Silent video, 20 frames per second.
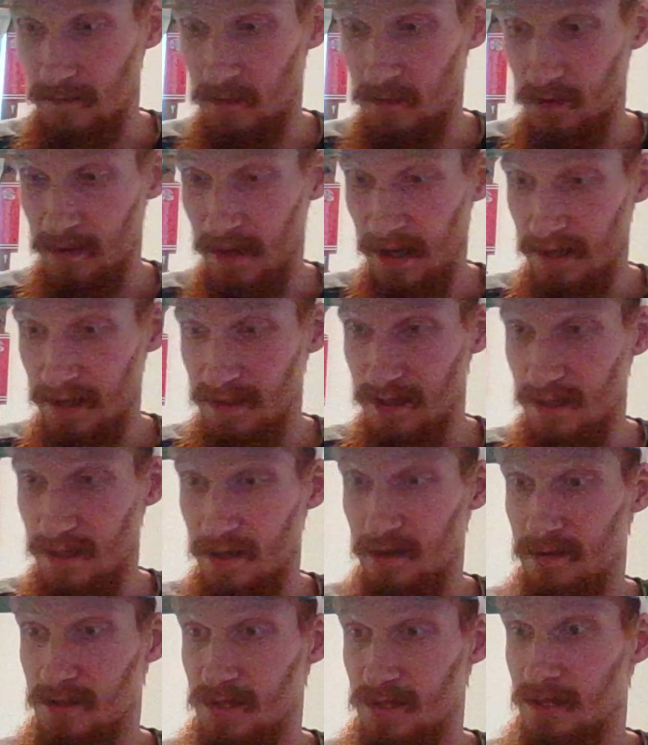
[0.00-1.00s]
for 9
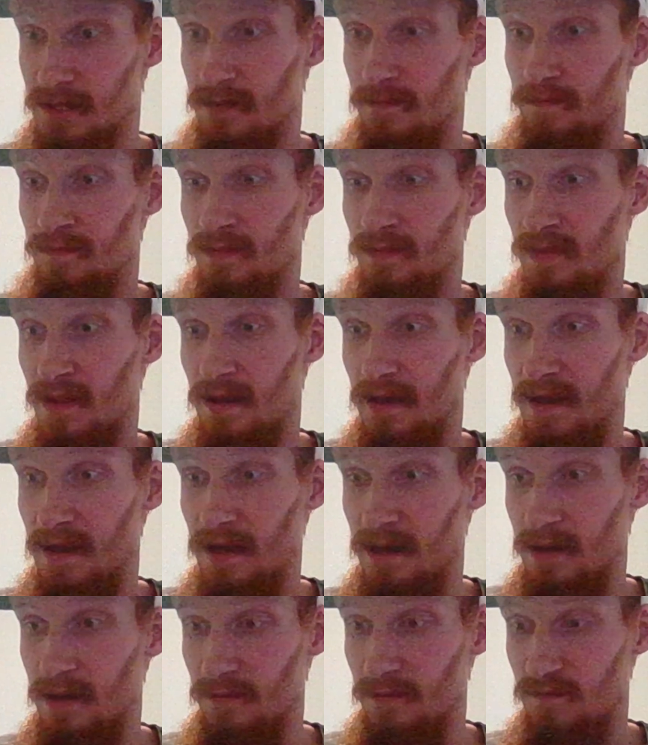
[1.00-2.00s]
yards.
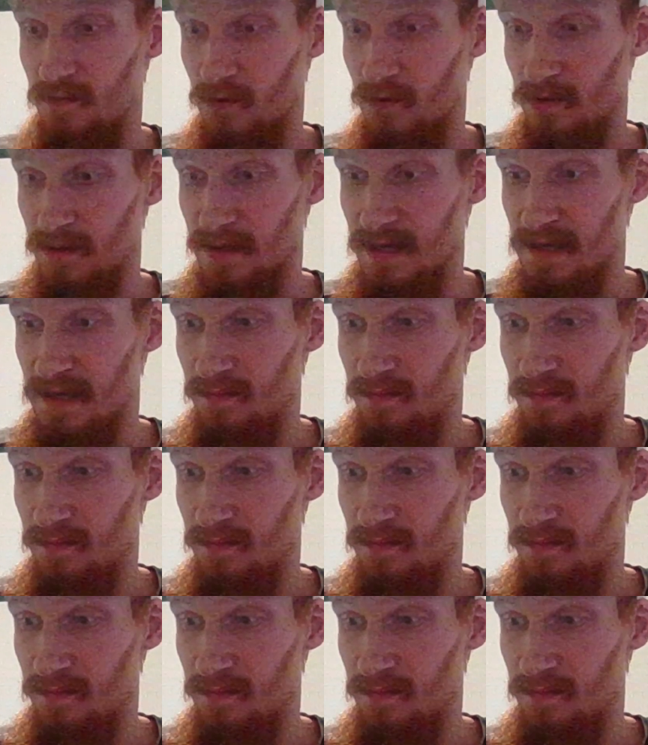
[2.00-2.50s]
And for the